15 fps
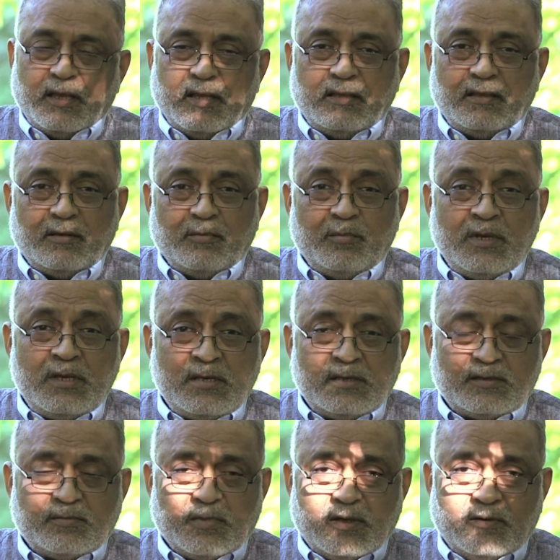and the
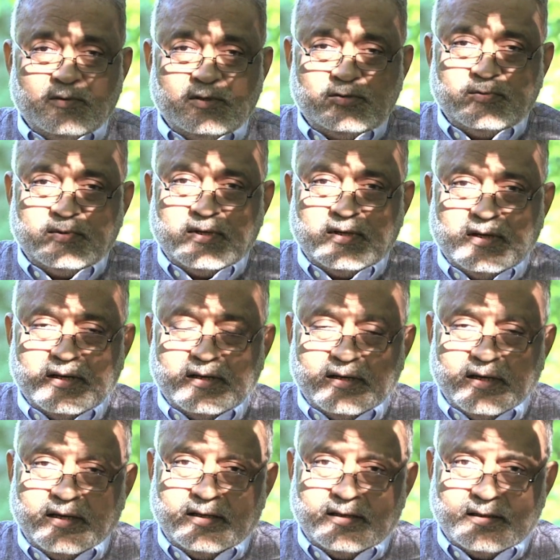means by which we can
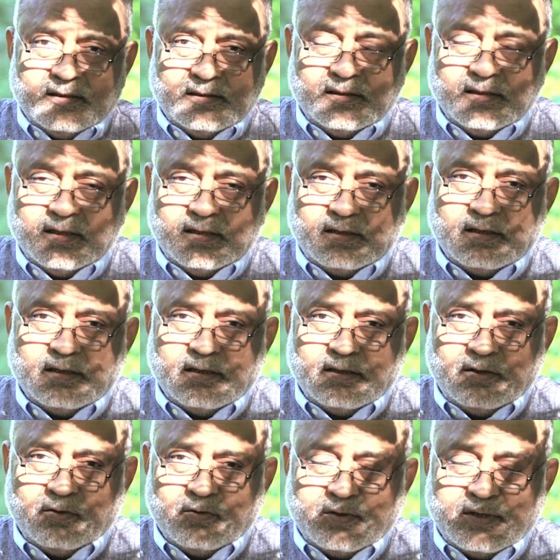attain that
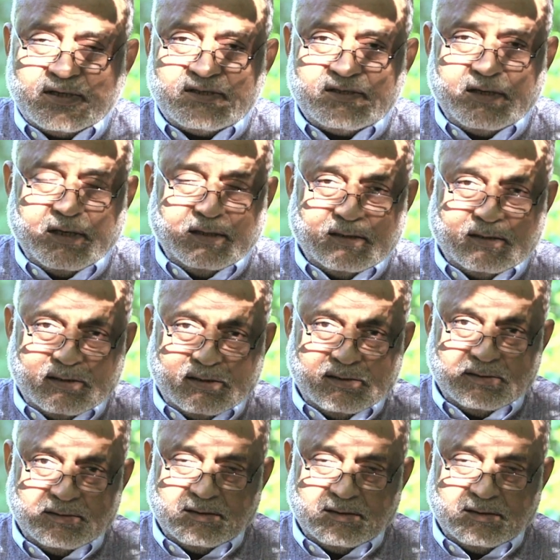yogic state